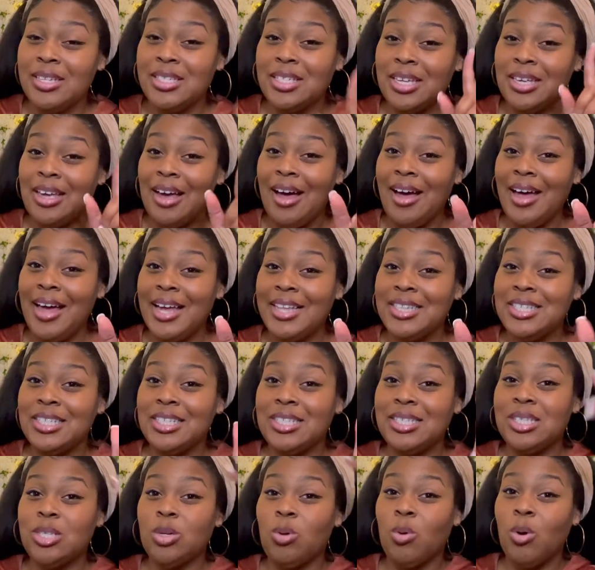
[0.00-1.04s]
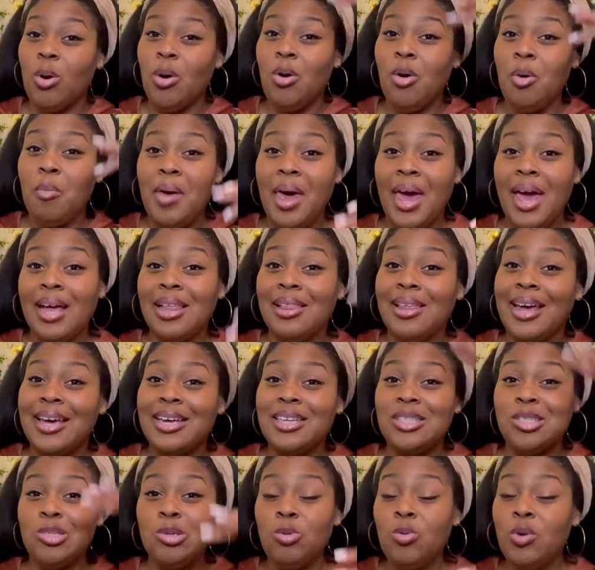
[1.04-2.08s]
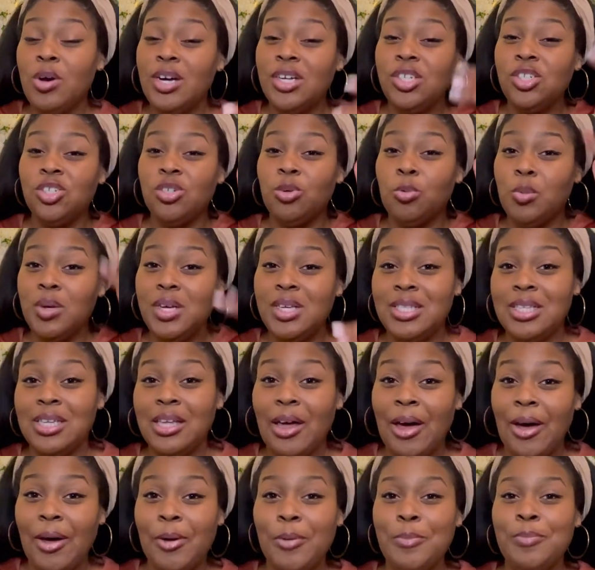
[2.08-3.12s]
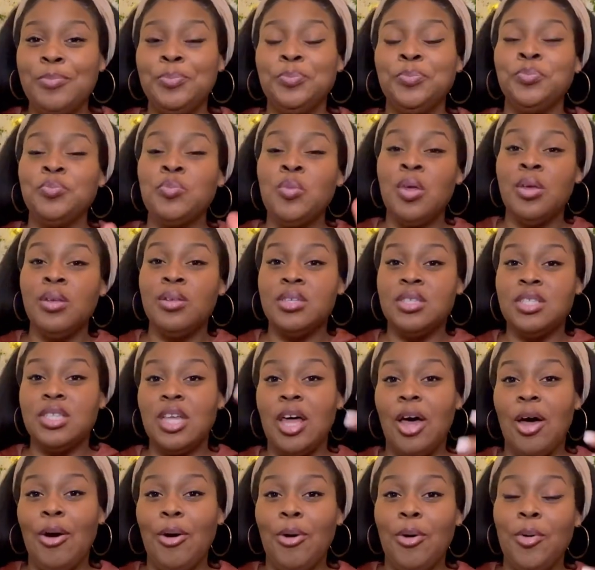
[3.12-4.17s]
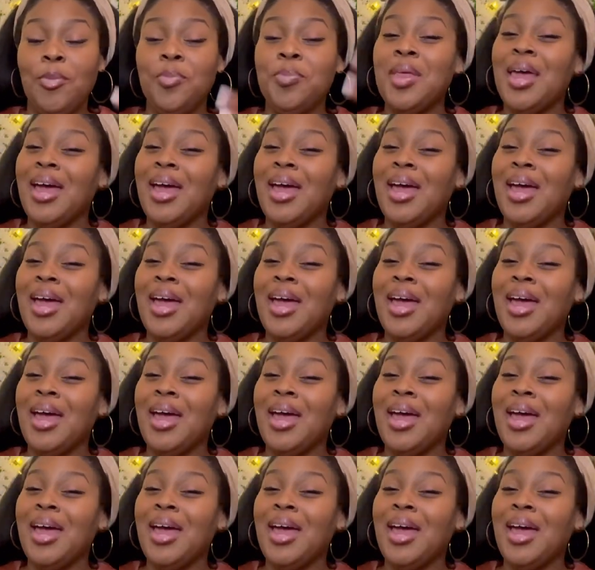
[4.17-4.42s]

So y'all had to scroll back like 200 weeks ago so